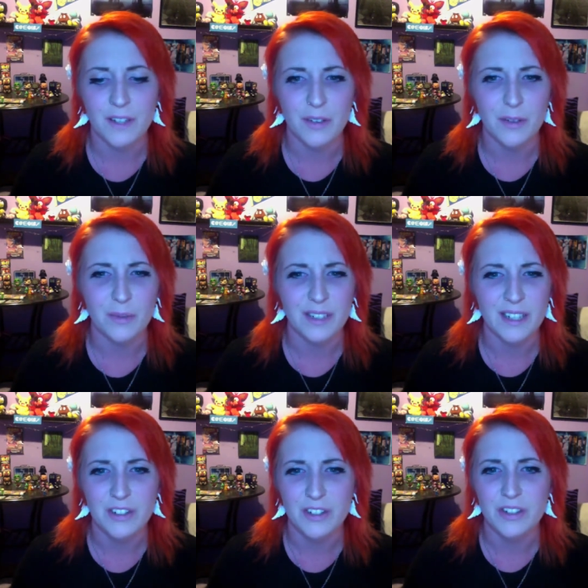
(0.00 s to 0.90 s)
you know, their
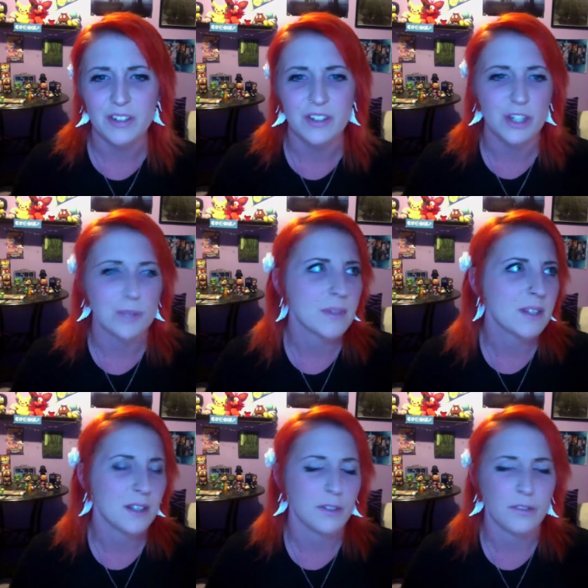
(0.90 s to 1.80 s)

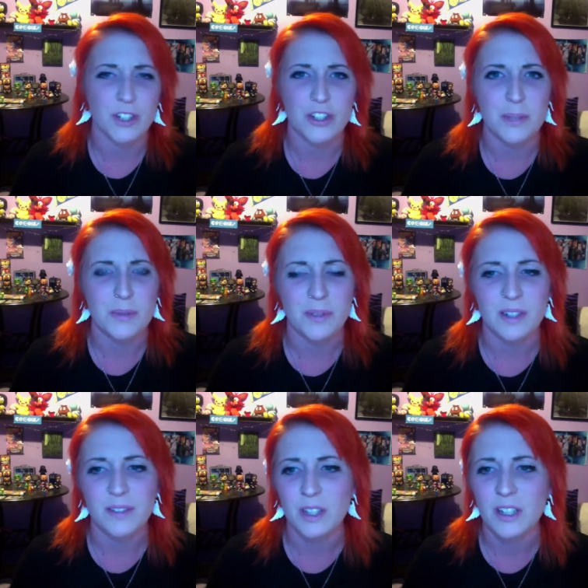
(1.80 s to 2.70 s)
relationships, you know, friendships,
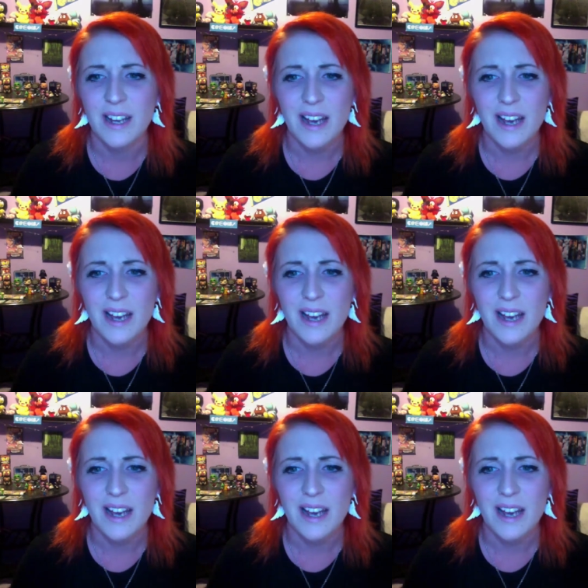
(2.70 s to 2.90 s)
whatever,